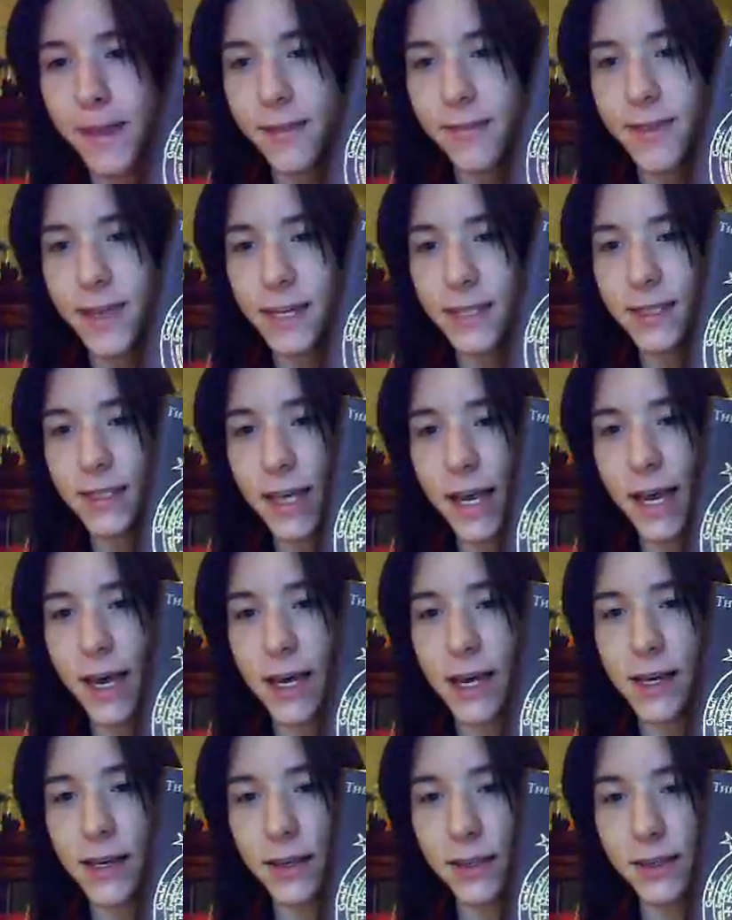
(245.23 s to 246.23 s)
This
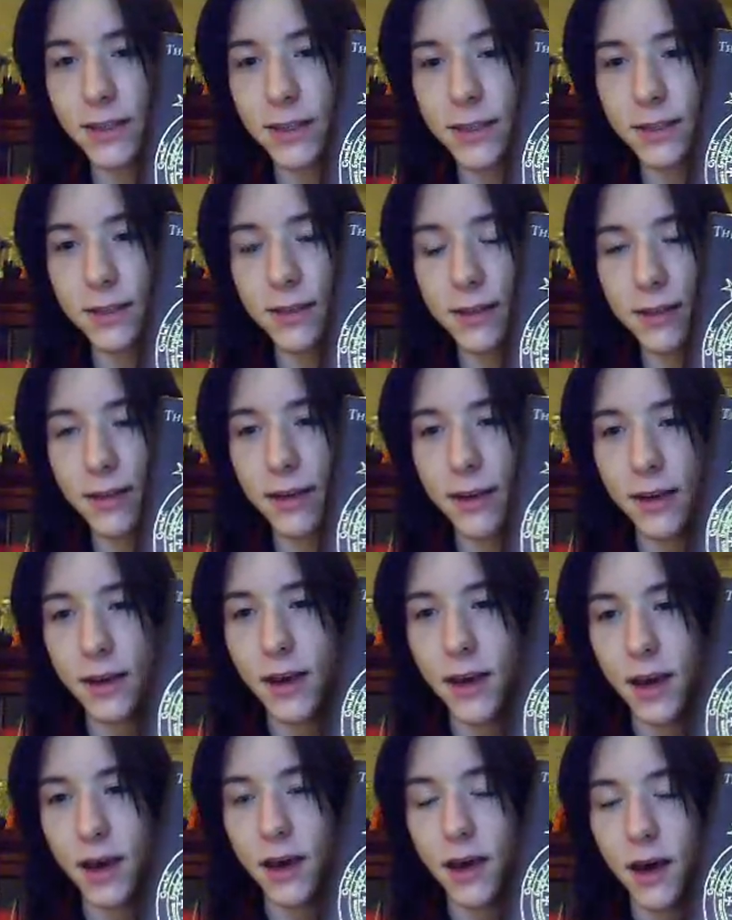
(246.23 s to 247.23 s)
is
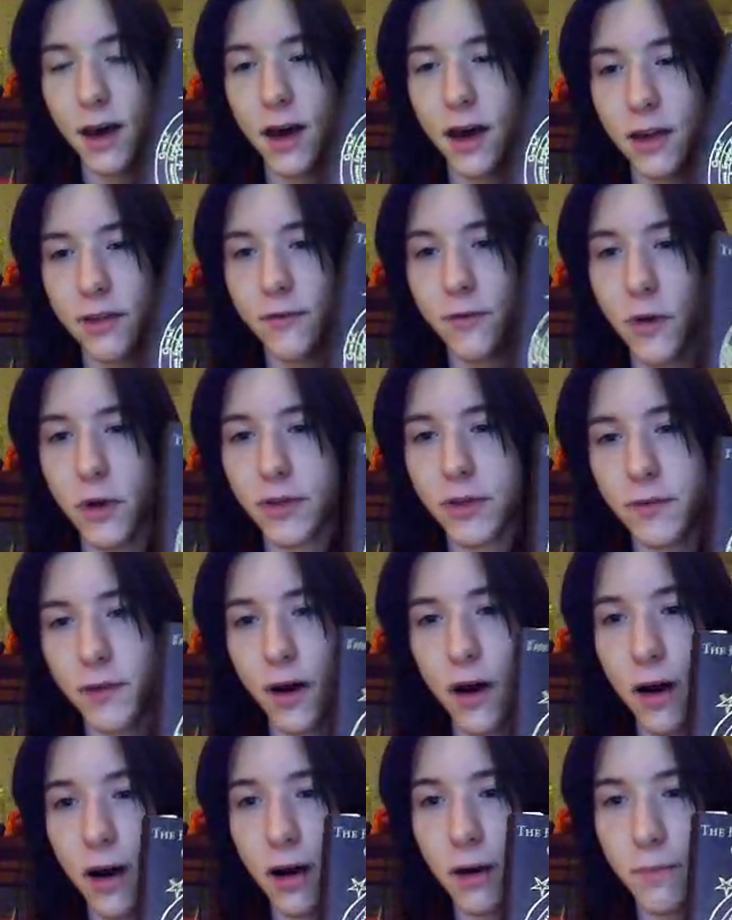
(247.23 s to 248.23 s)
the fourth
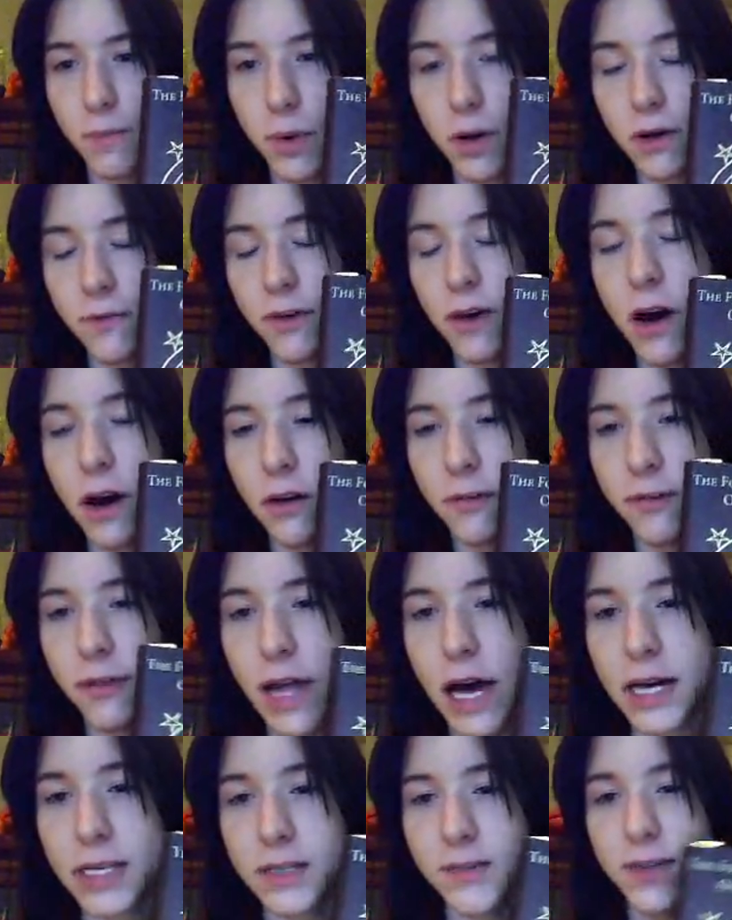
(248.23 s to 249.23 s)
book of occult
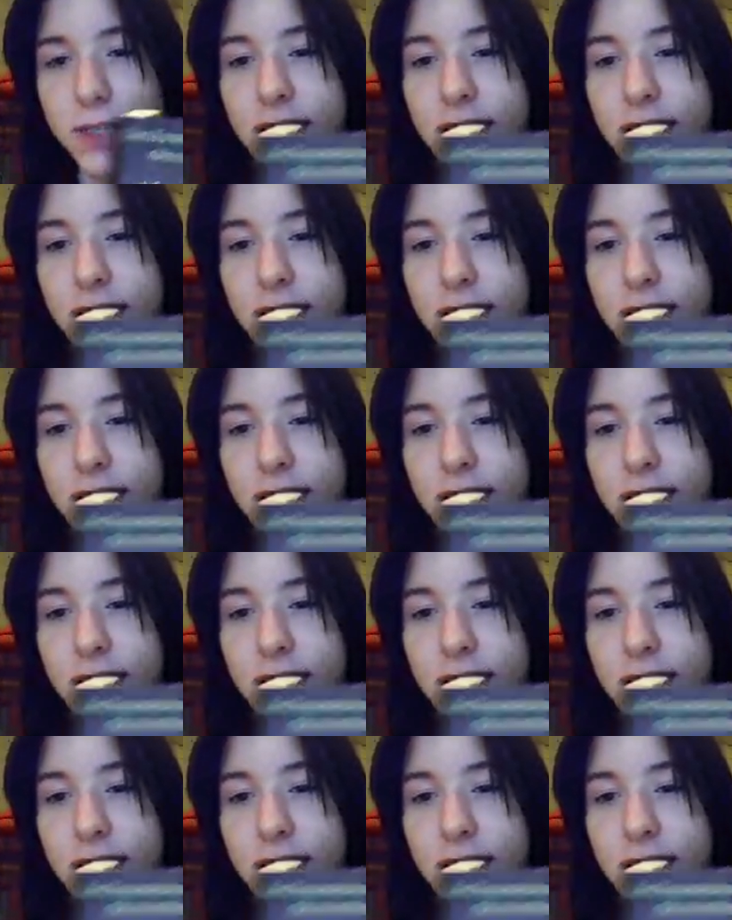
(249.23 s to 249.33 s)
philosophy.